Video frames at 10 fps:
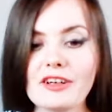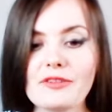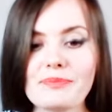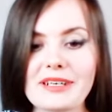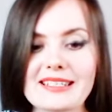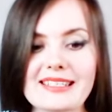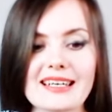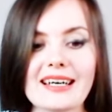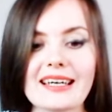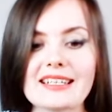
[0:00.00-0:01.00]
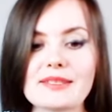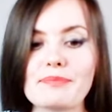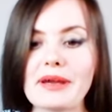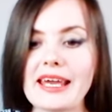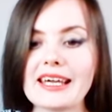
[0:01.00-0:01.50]
of pizza is
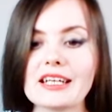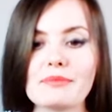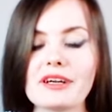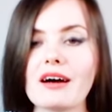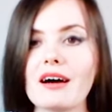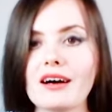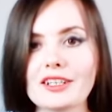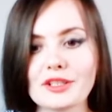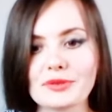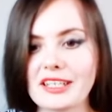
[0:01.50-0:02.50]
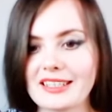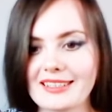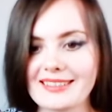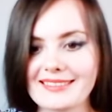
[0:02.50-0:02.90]
making me hungry.